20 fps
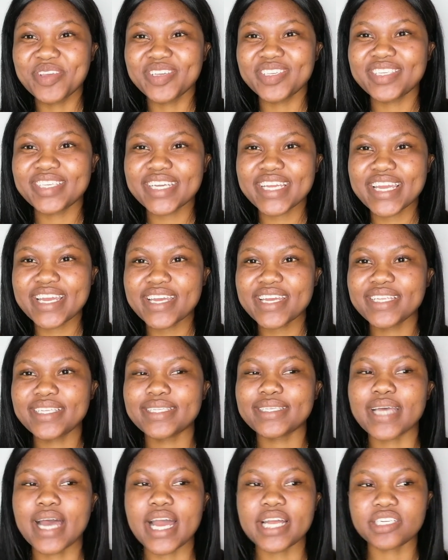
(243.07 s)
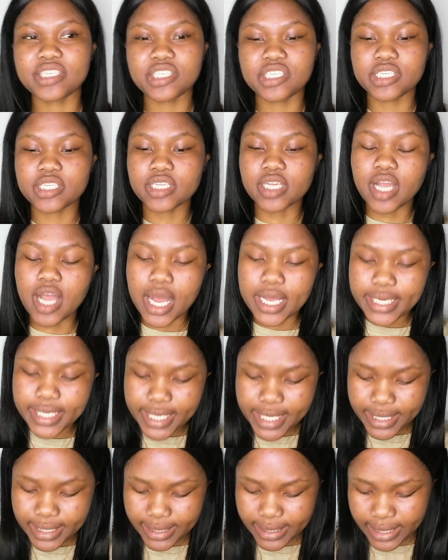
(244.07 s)
using it. I just got
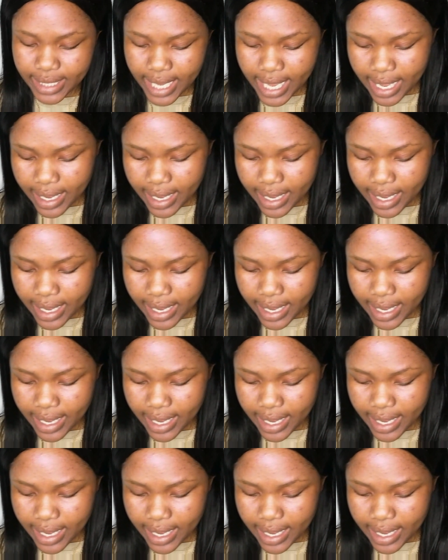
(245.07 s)
it.